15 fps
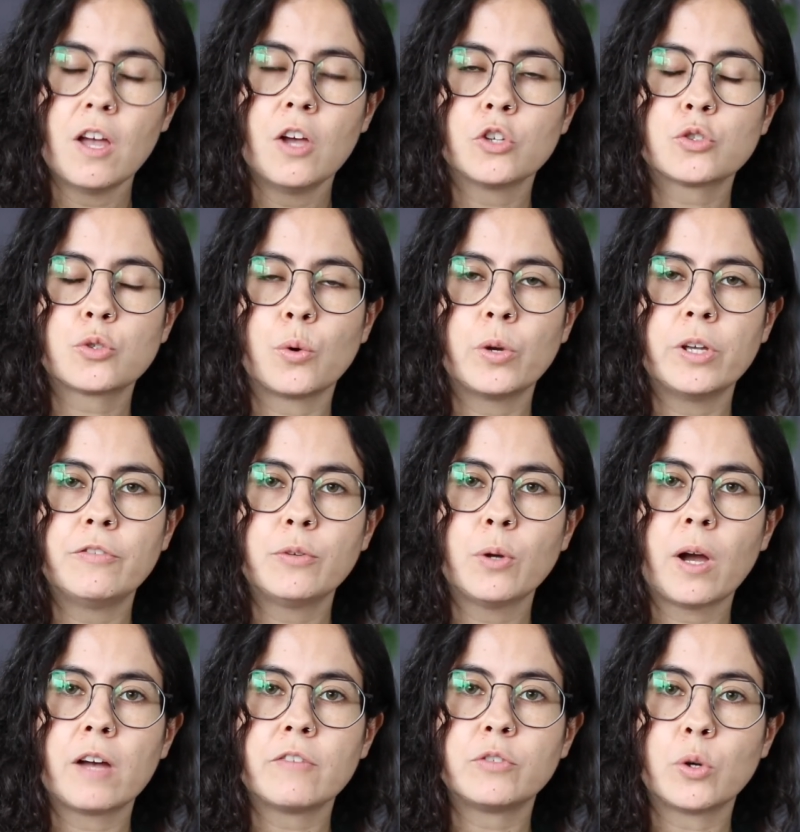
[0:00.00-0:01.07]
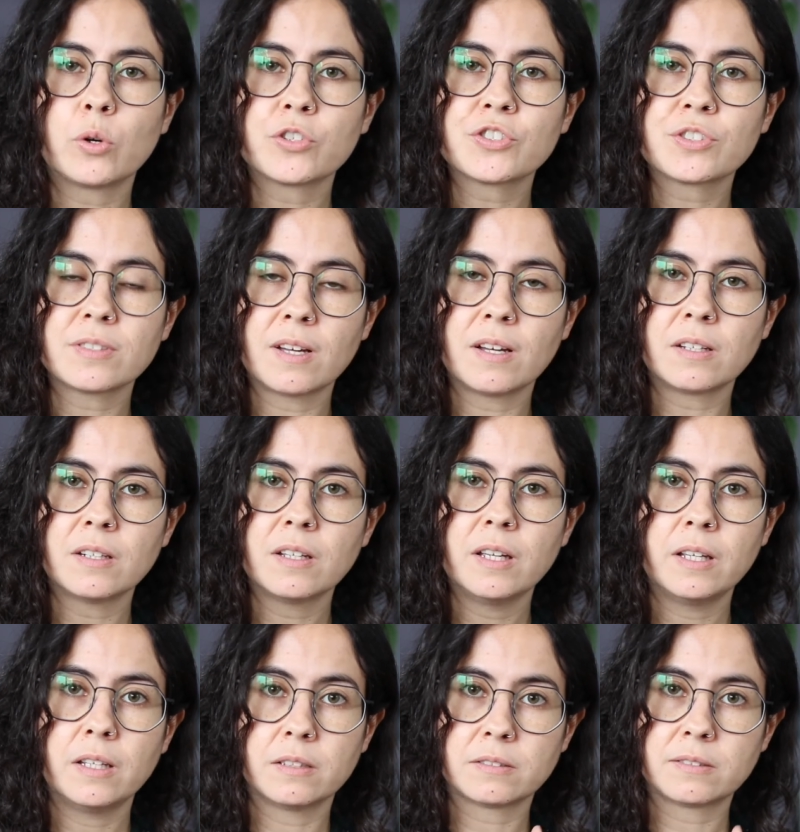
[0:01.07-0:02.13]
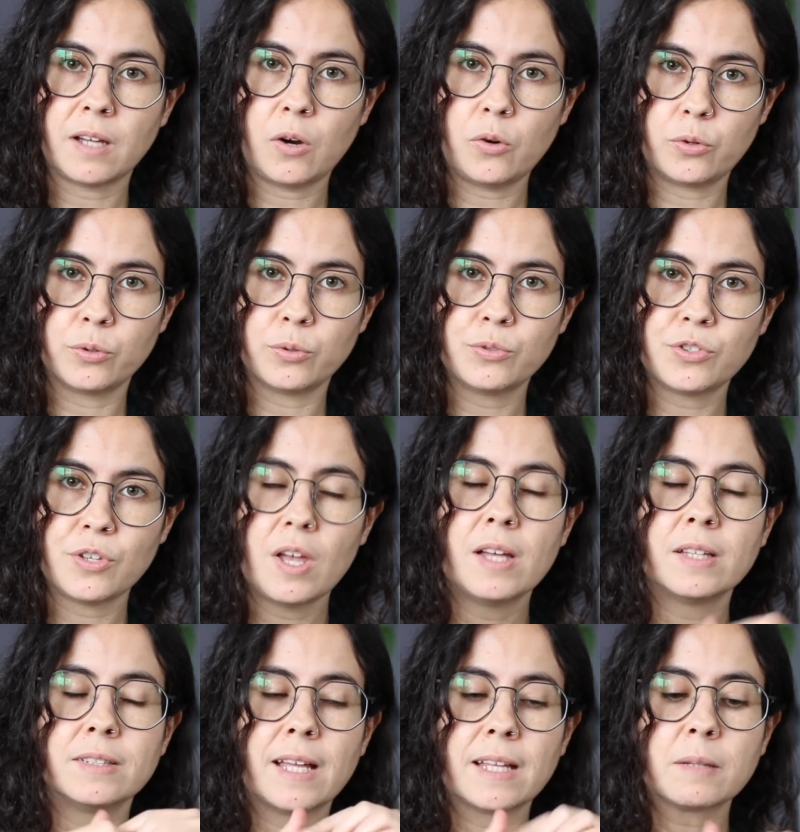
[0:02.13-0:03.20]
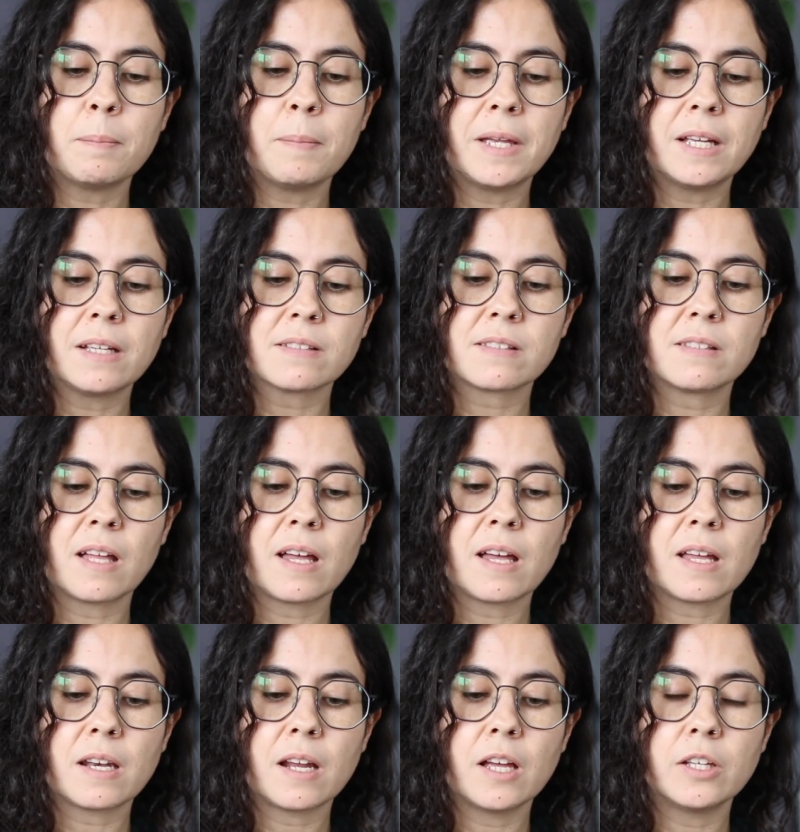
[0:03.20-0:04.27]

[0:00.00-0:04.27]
So if you have your sun in Taurus, that means that